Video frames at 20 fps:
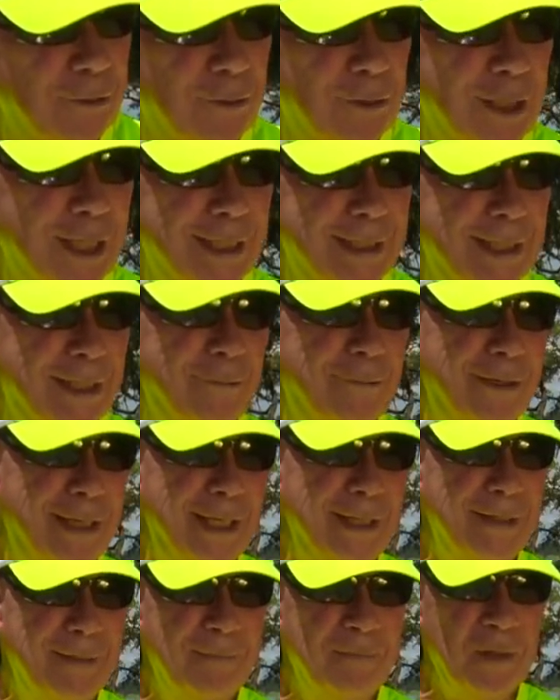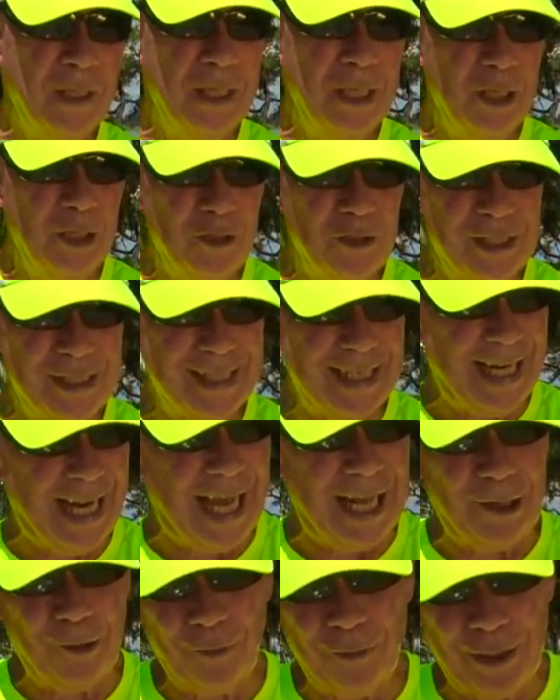you got that right. She said,
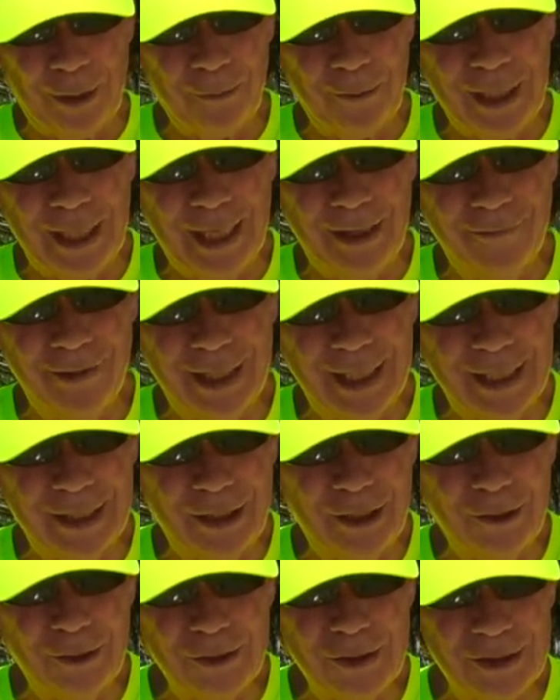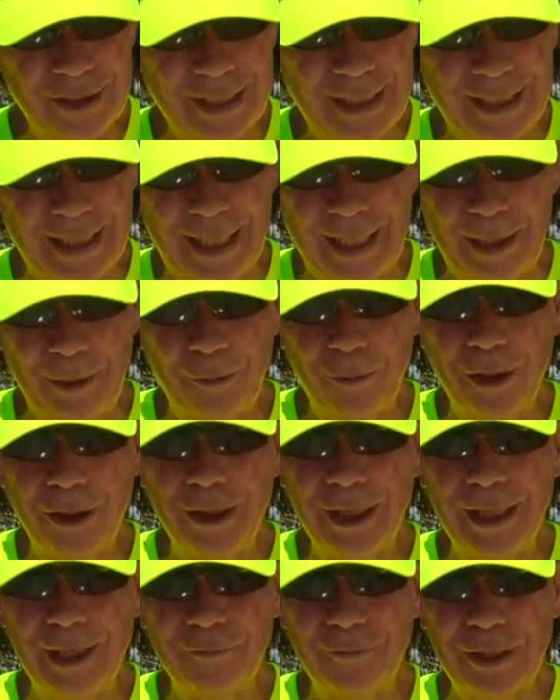I don't think we have any of those
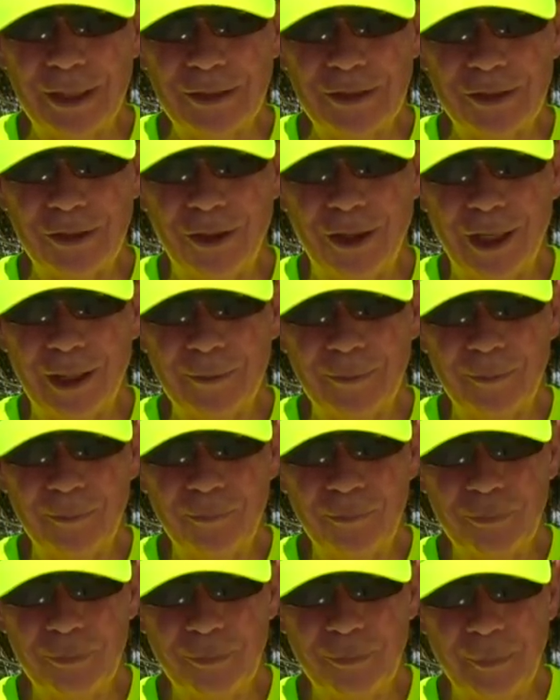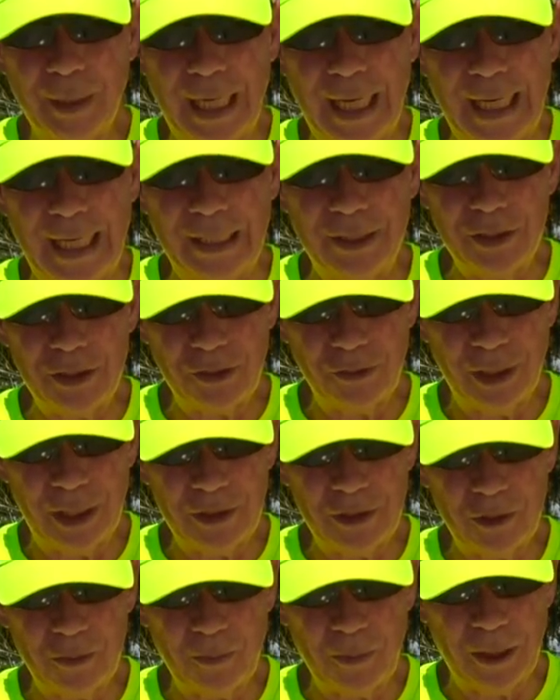anywhere left in stock. by any
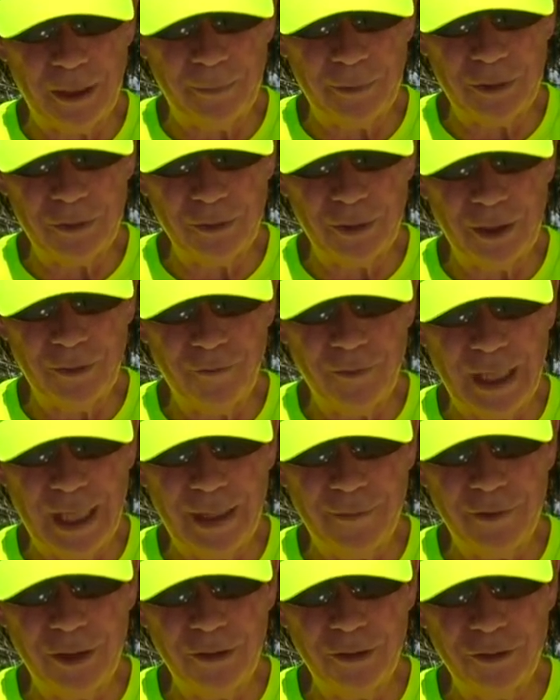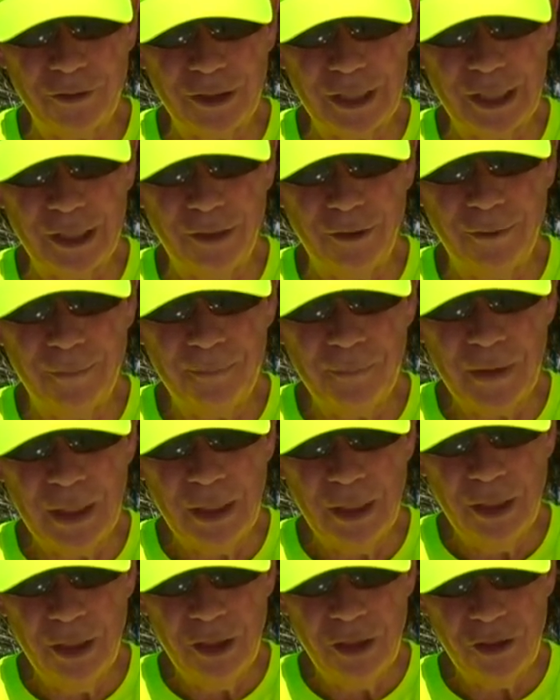stretch, probably 25 years ago.
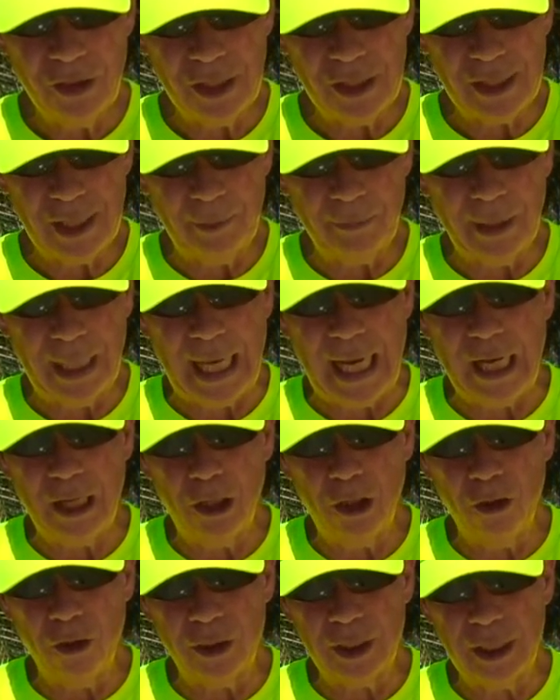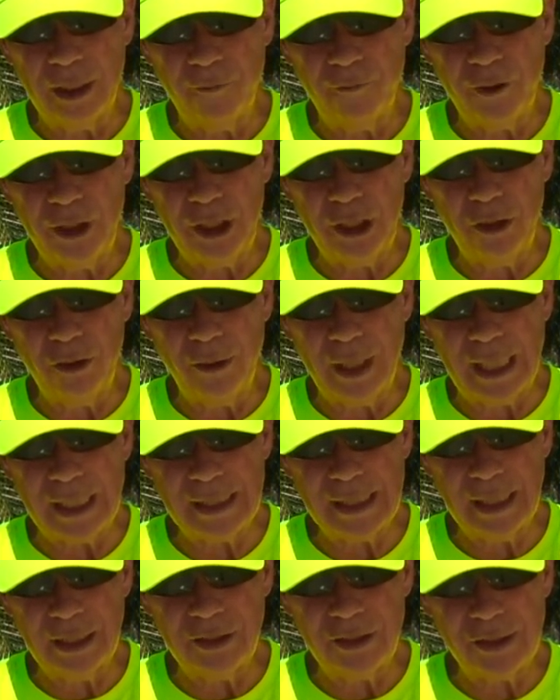She said, but I'll look, and if we do, I'll
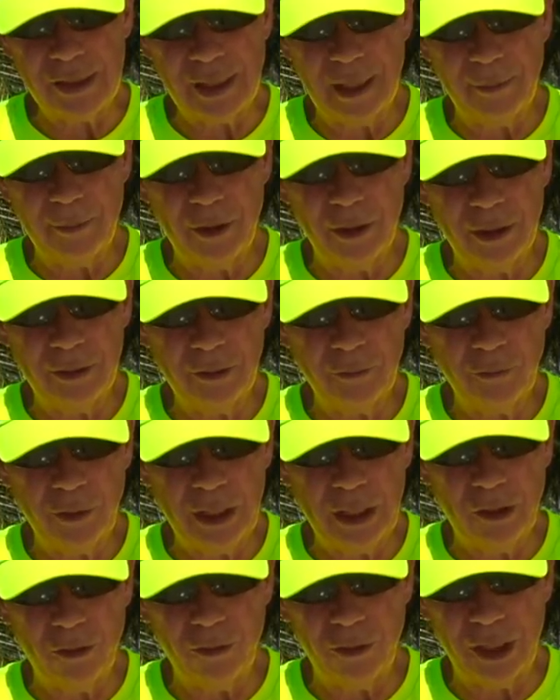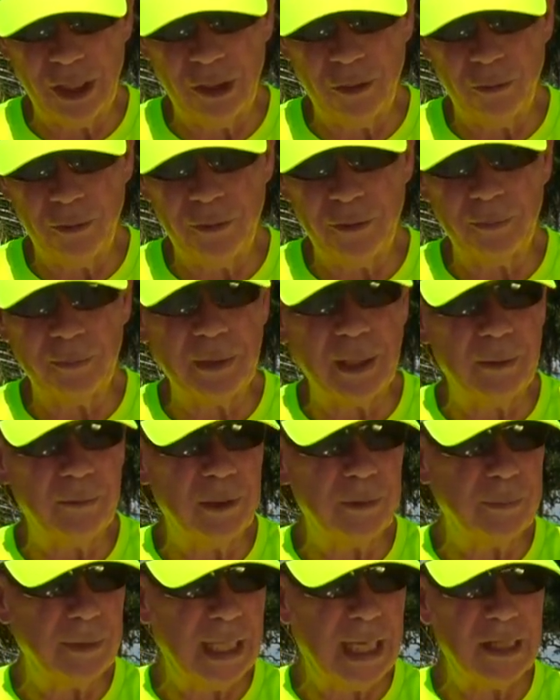send you some. We don't deal with the
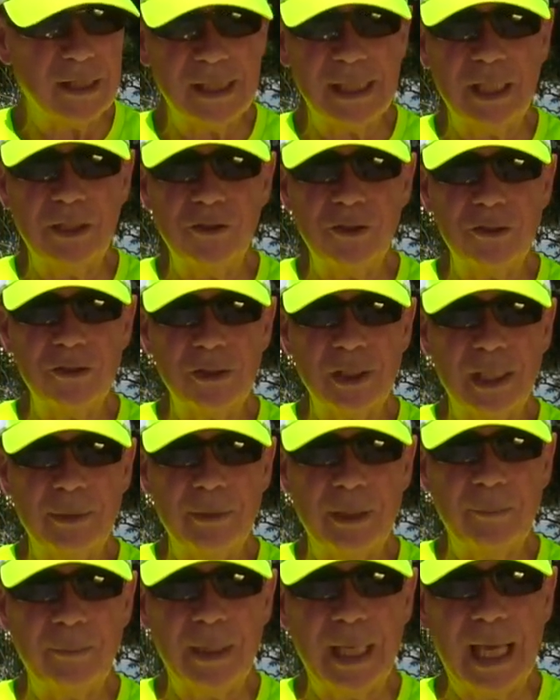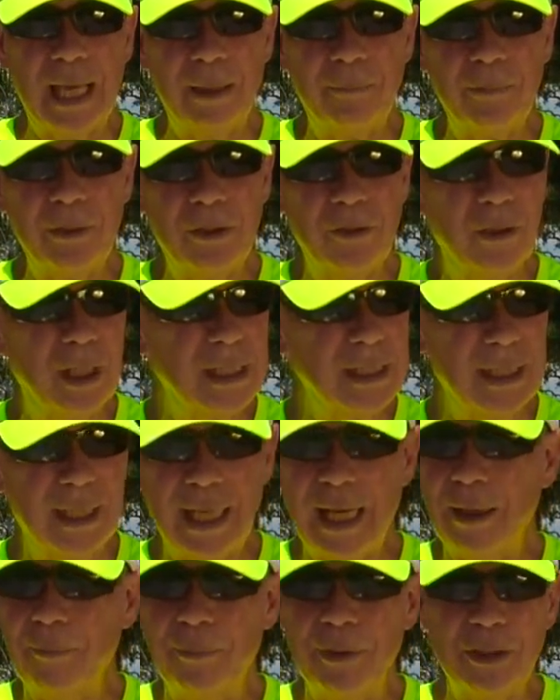public, but I'll send you some. I'd be happy to. I said,
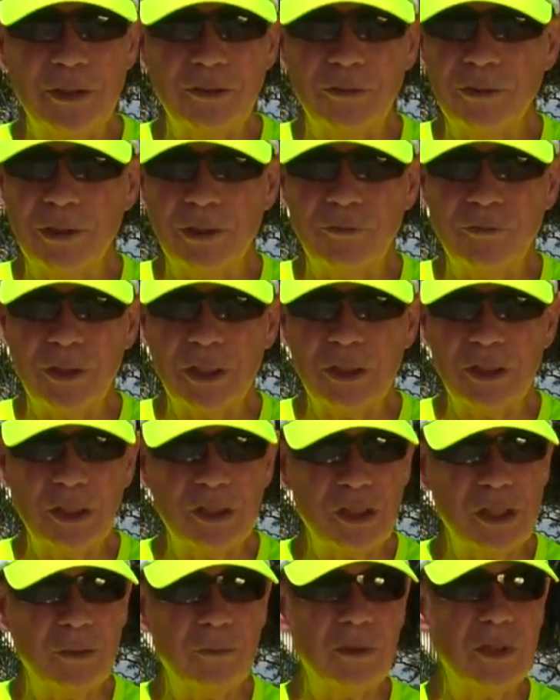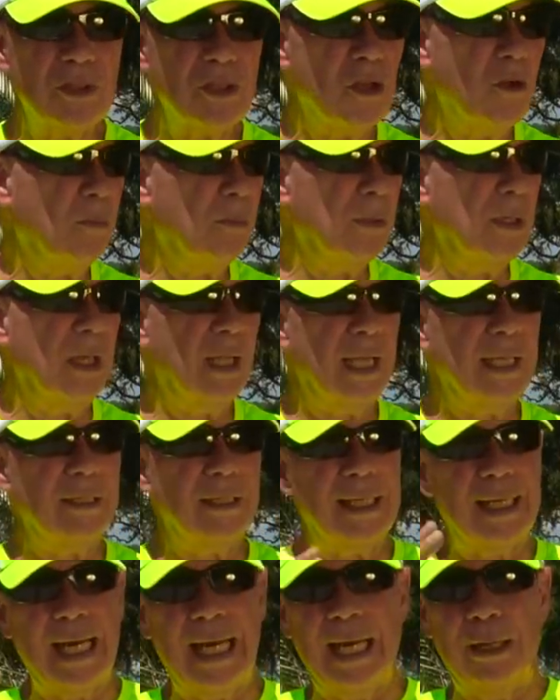that'd be terrific. And she was so polite
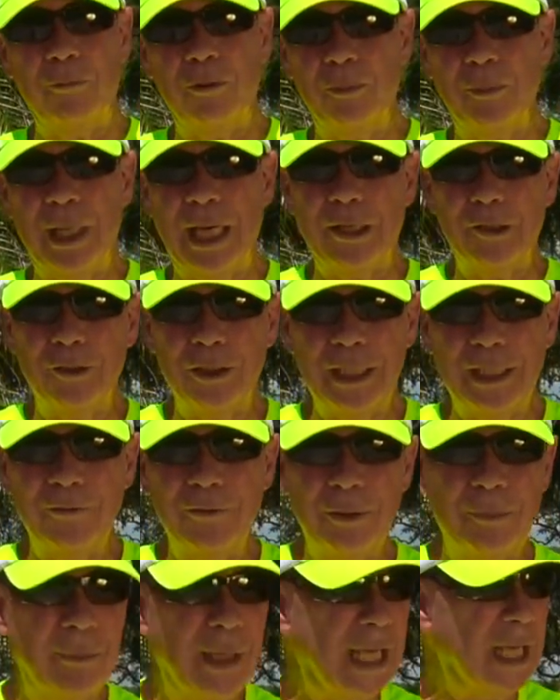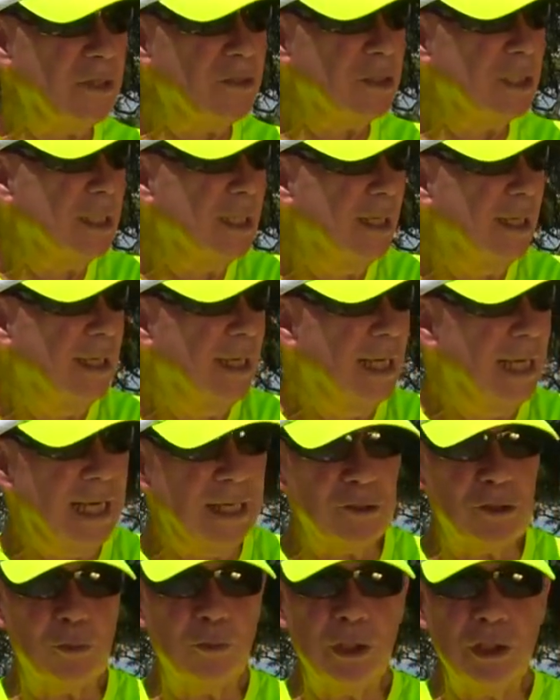and kind with me, I couldn't even imagine
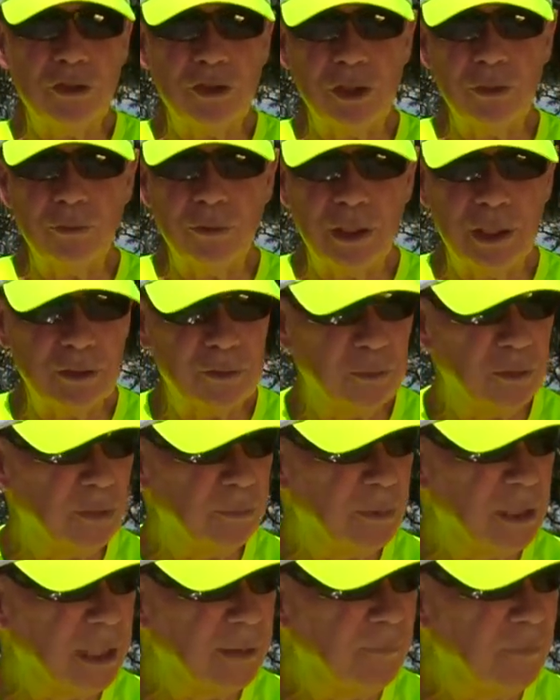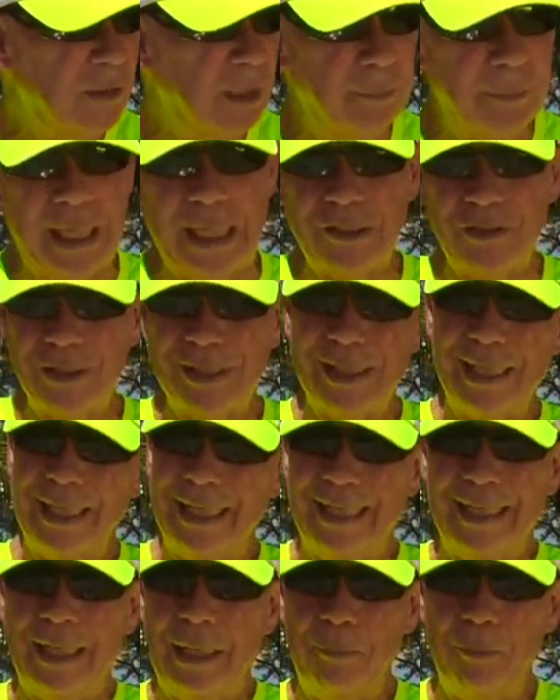how sweet she was with me about just
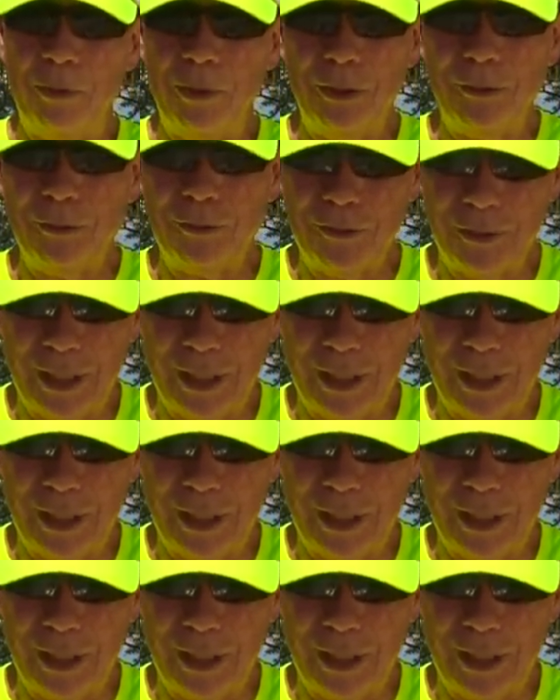getting a couple of little